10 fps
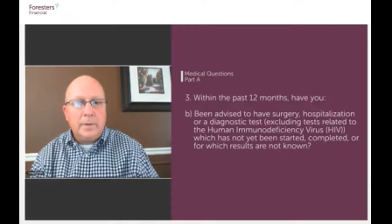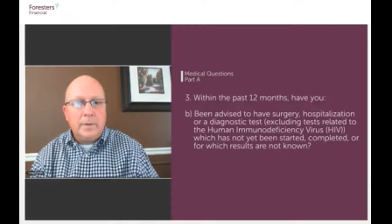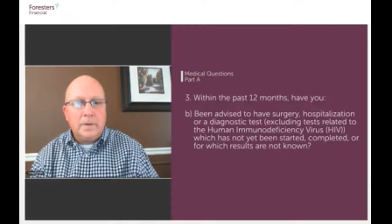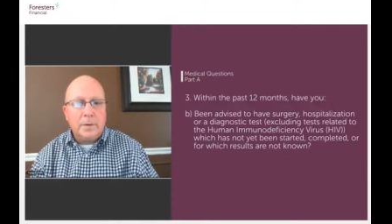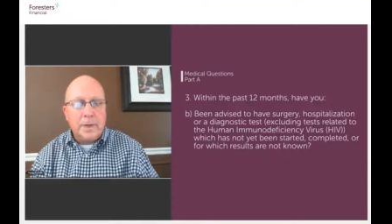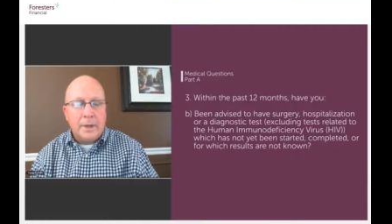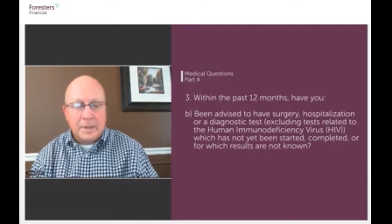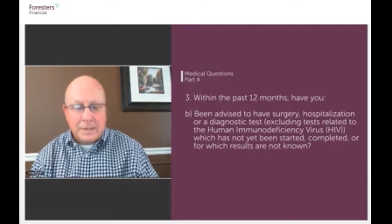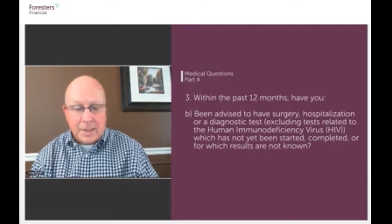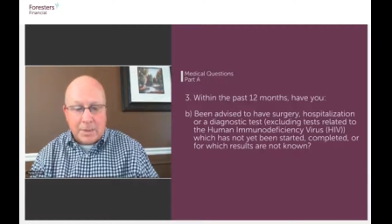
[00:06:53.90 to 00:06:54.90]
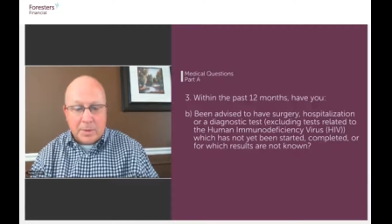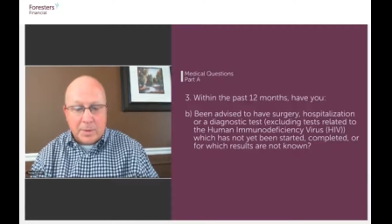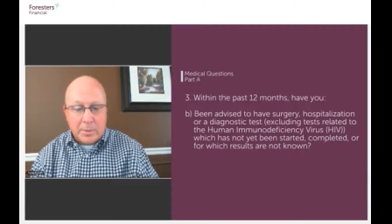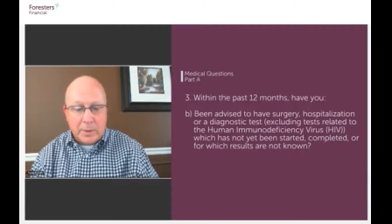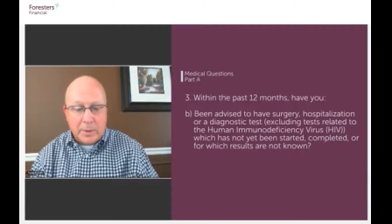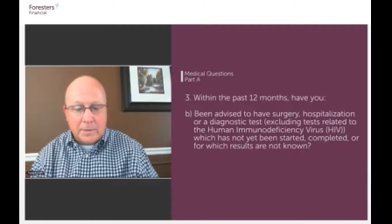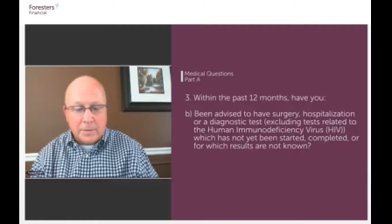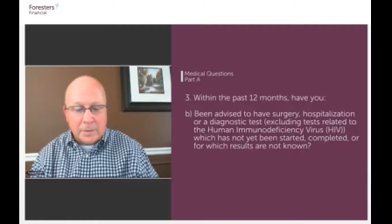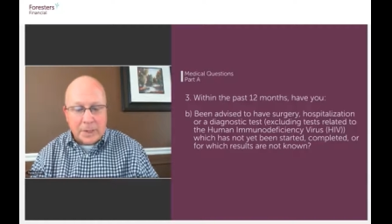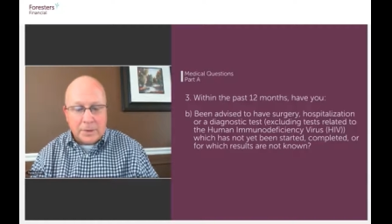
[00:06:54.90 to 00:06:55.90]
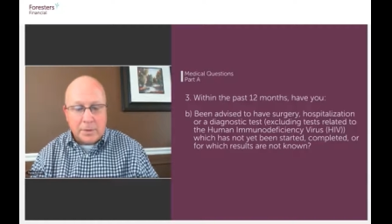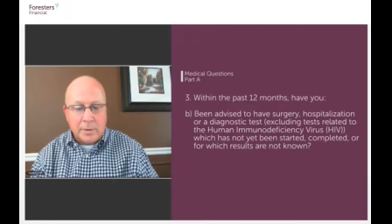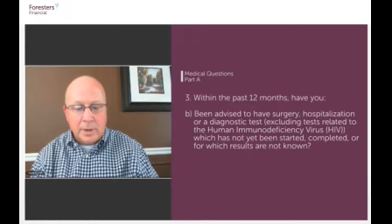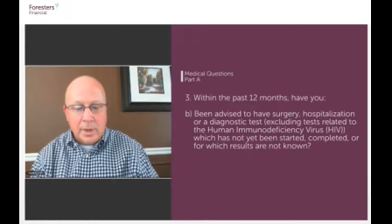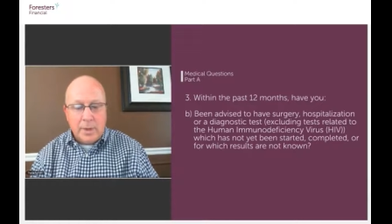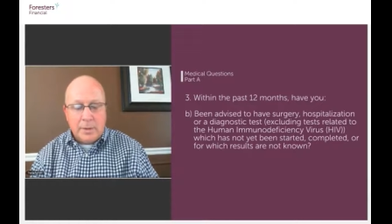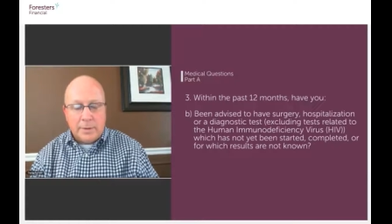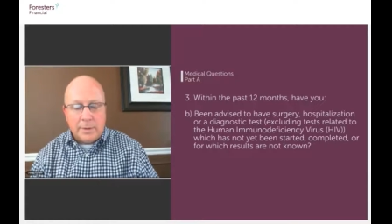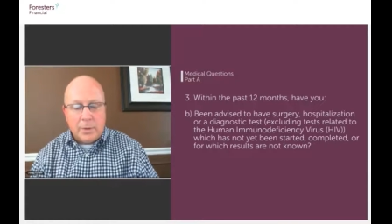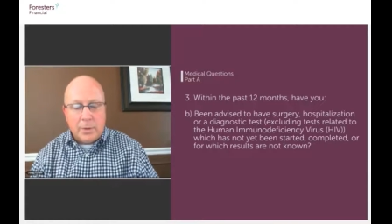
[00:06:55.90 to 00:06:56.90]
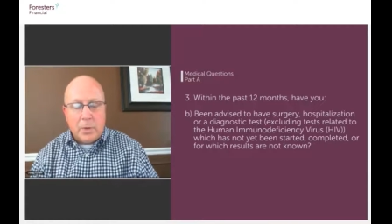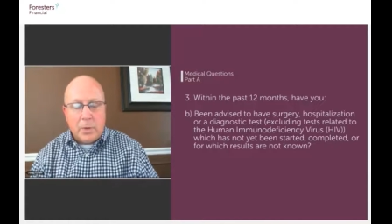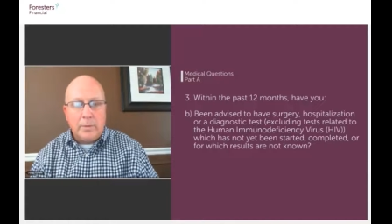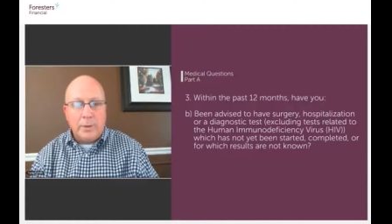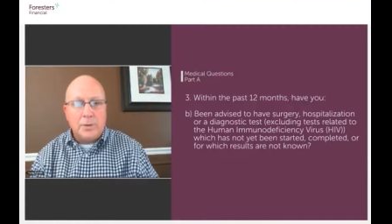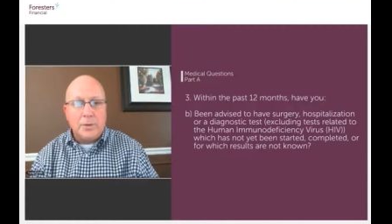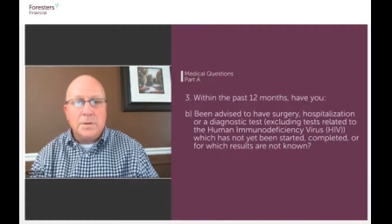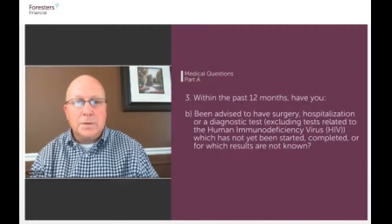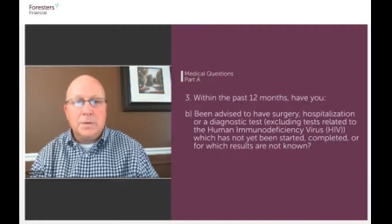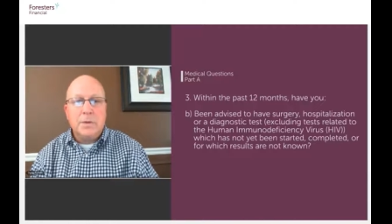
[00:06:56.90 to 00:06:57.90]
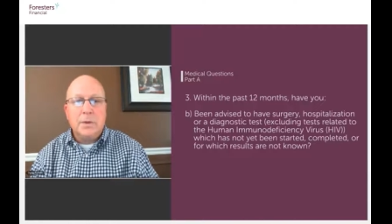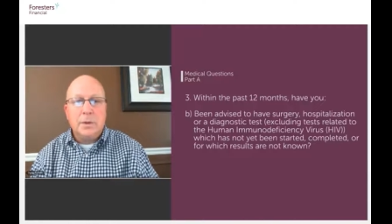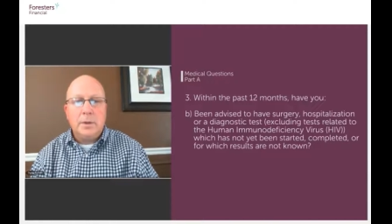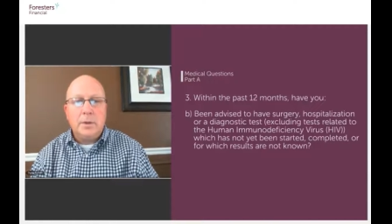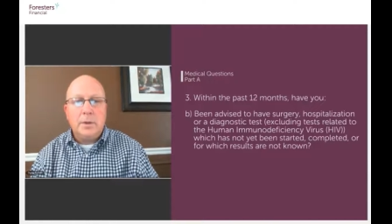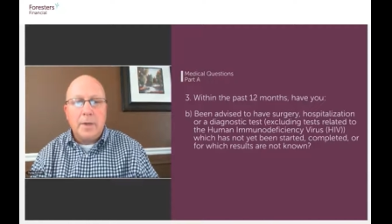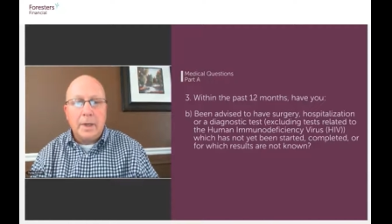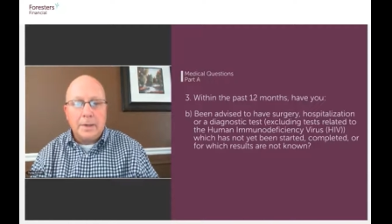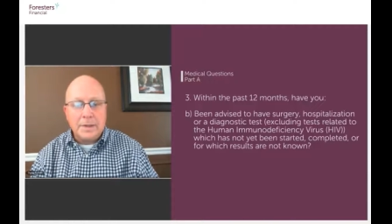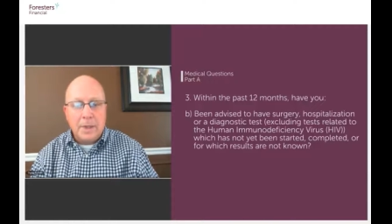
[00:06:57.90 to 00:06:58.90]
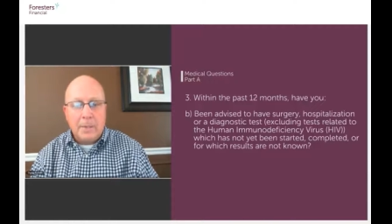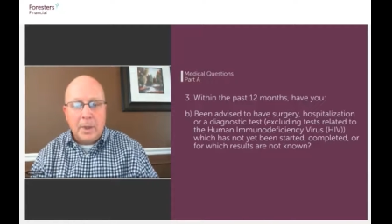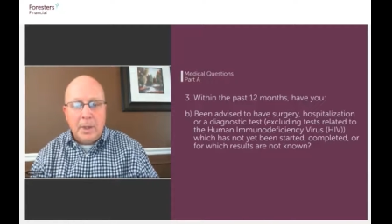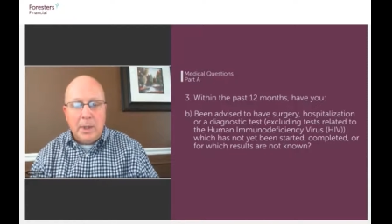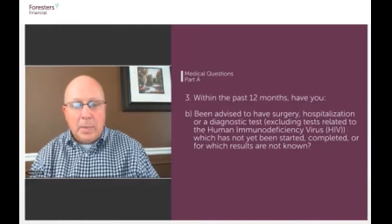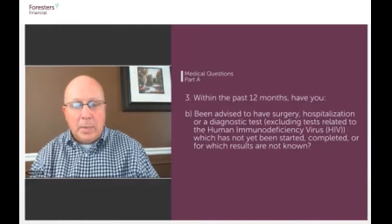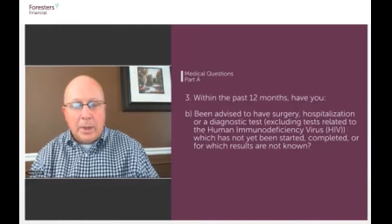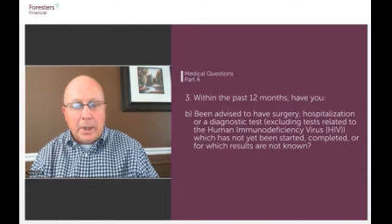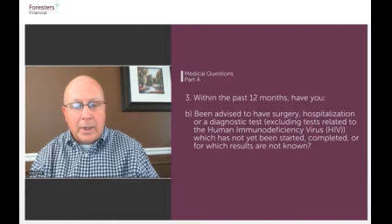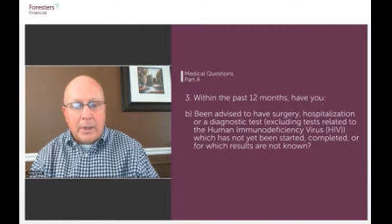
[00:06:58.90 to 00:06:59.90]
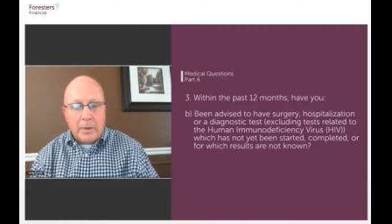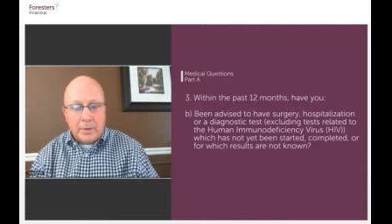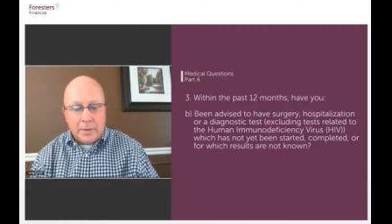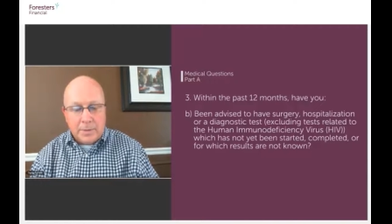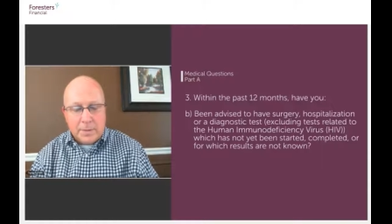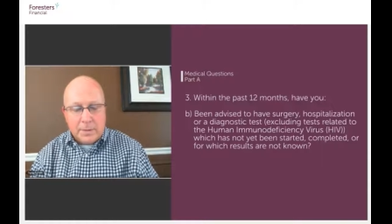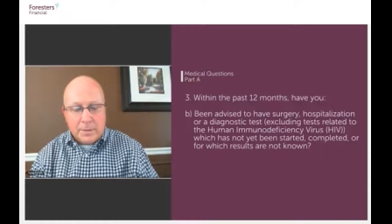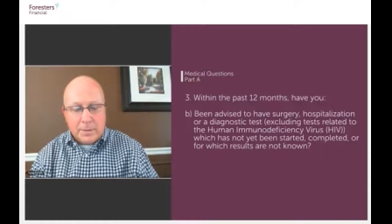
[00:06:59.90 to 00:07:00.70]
until that exam is completed to make sure that there are no other issues of that exam. But again, this